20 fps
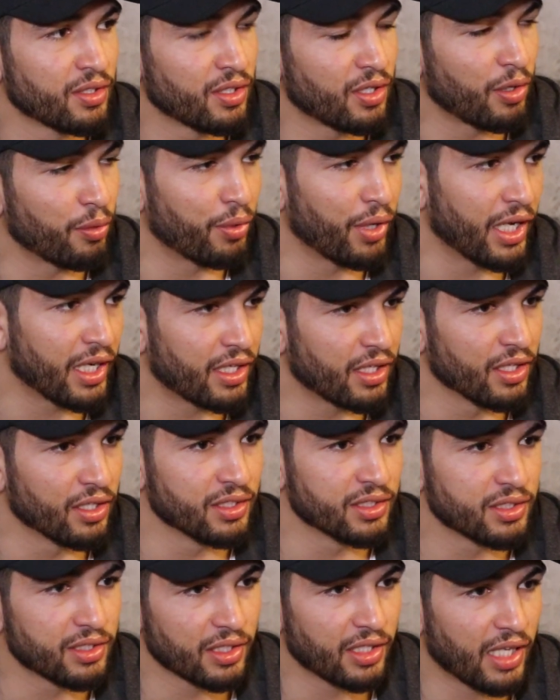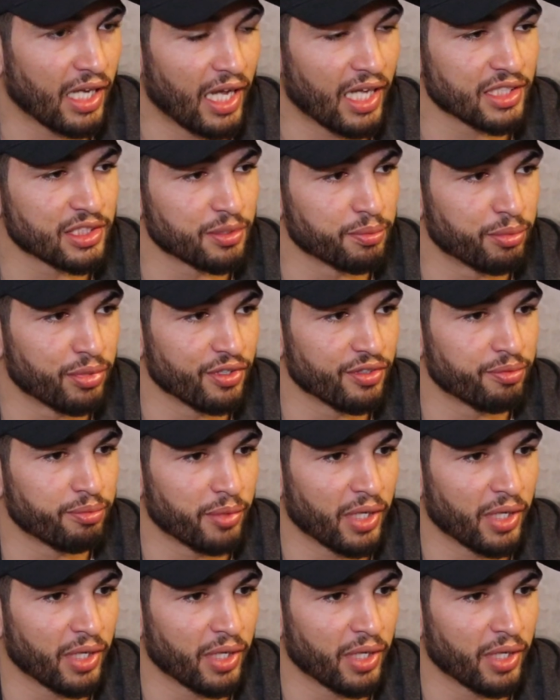a weight class above